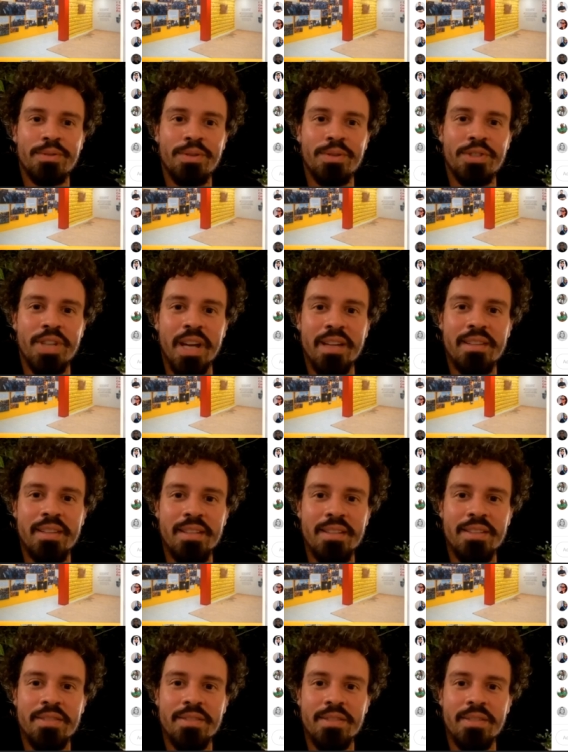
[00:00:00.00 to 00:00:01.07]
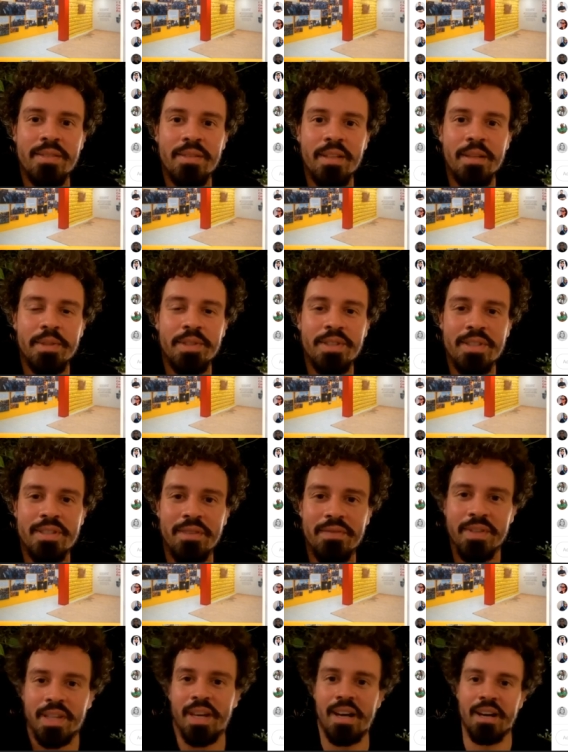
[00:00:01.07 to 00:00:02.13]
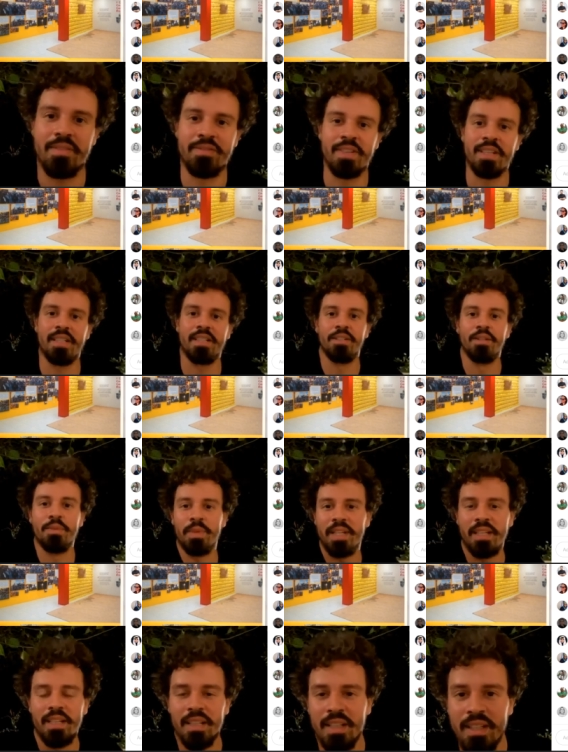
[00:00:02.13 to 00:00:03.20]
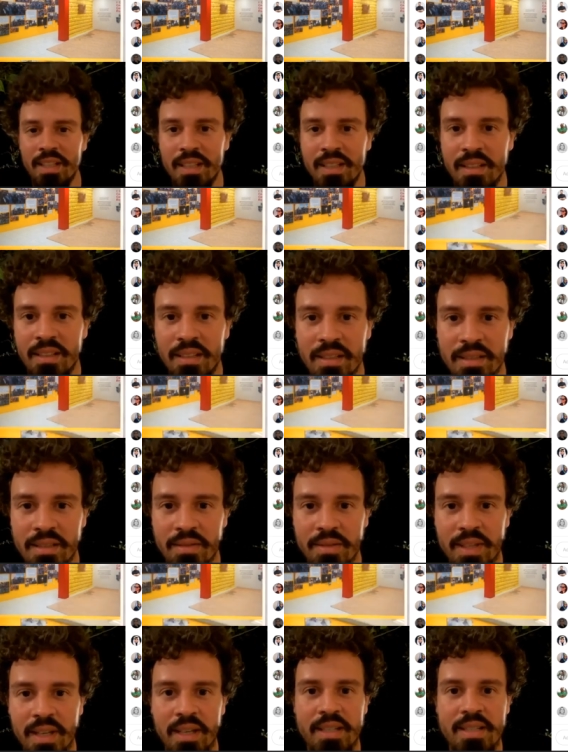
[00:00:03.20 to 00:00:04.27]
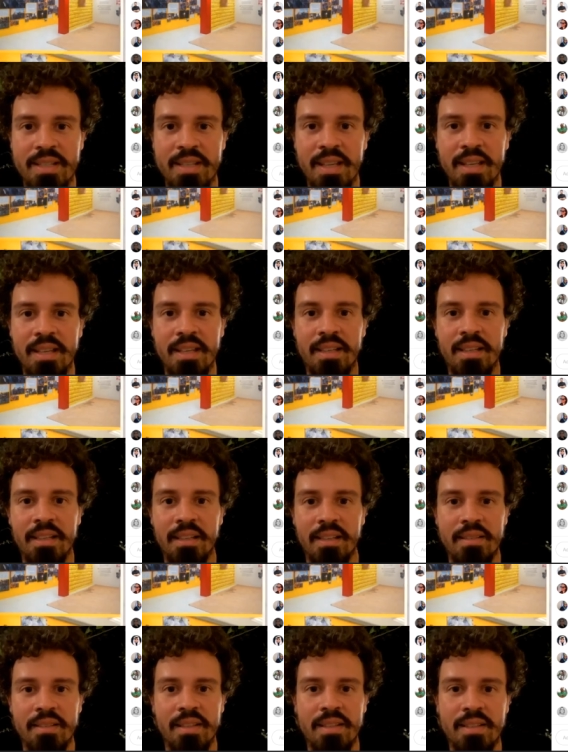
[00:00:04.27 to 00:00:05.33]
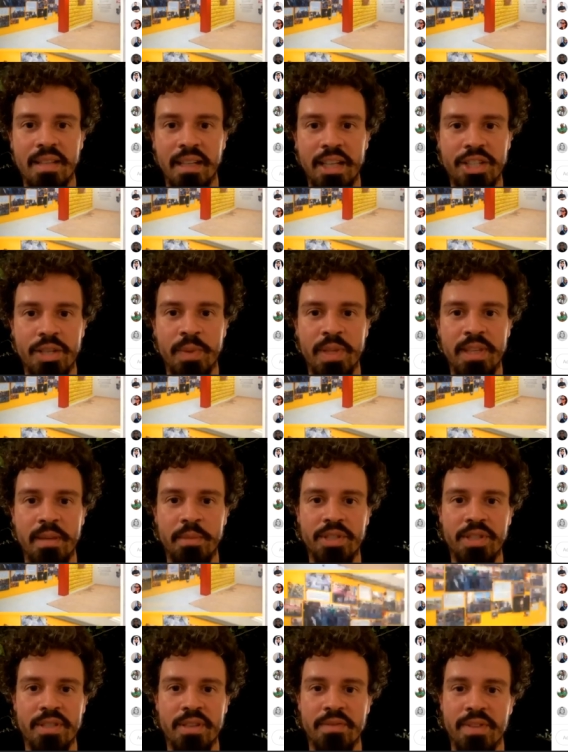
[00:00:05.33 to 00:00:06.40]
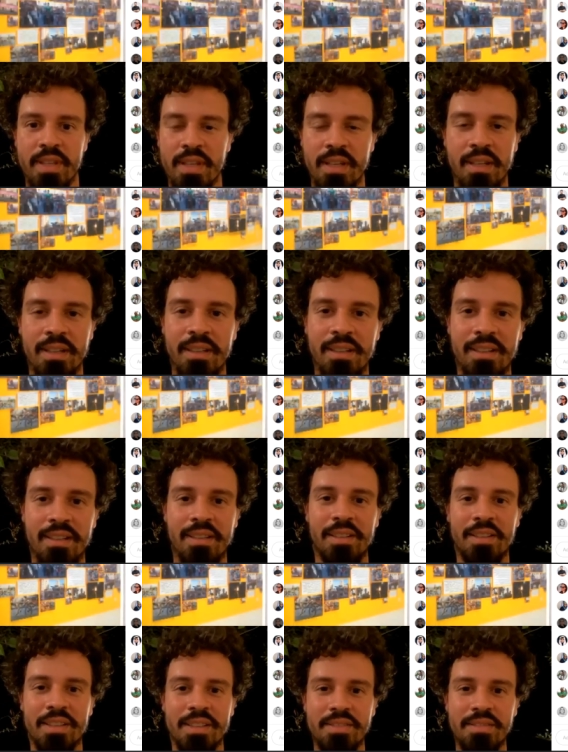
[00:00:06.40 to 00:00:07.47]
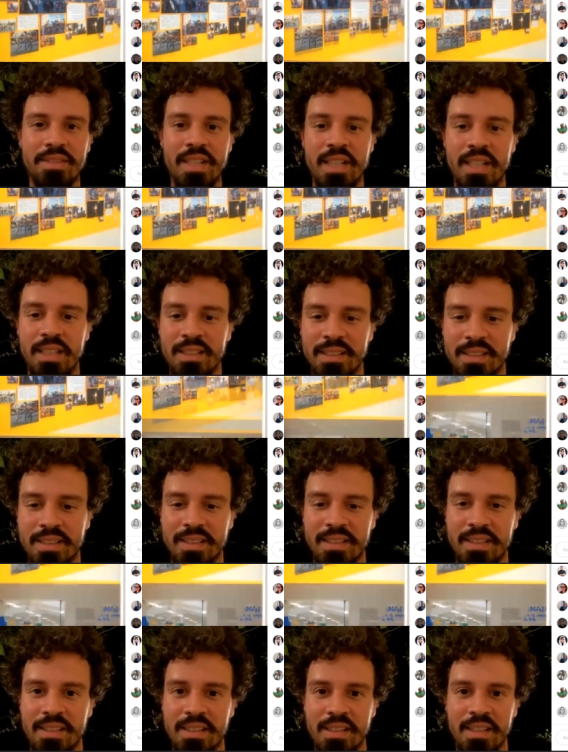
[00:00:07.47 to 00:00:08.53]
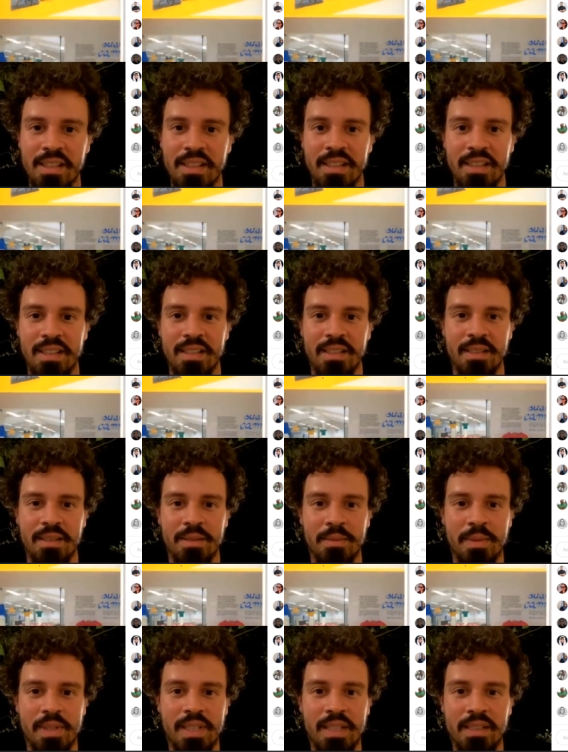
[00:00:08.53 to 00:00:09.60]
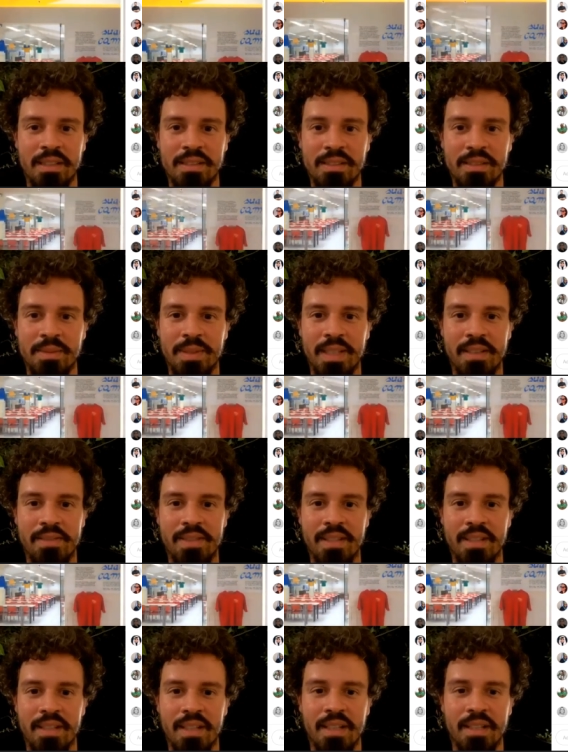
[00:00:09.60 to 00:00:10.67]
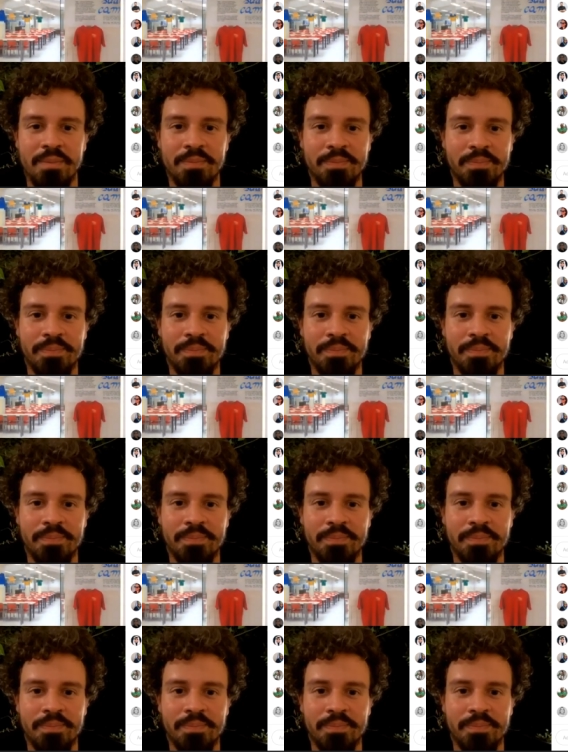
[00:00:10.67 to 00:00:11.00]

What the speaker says: to check these images of the caravan. I know there is the installation with images of the horse race, Mm-hmm. What else we have there?